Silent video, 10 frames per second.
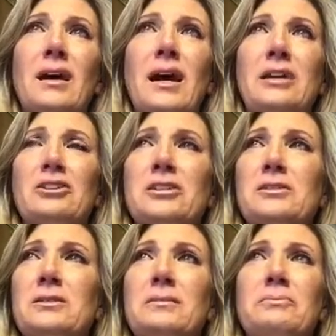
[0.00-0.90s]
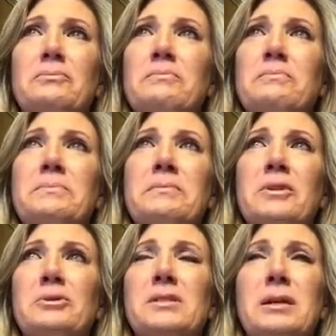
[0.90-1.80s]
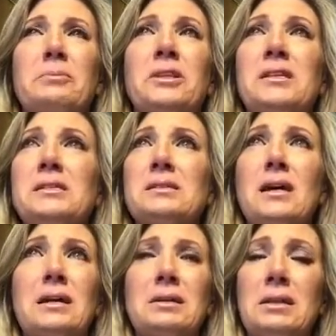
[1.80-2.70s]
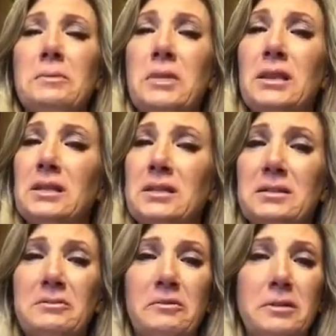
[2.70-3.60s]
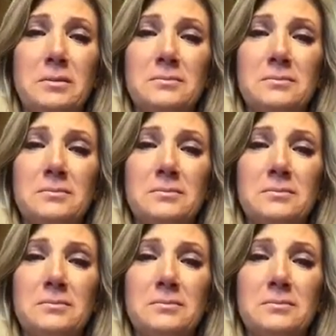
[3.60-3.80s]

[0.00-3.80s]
I just was like, please, God, let me live.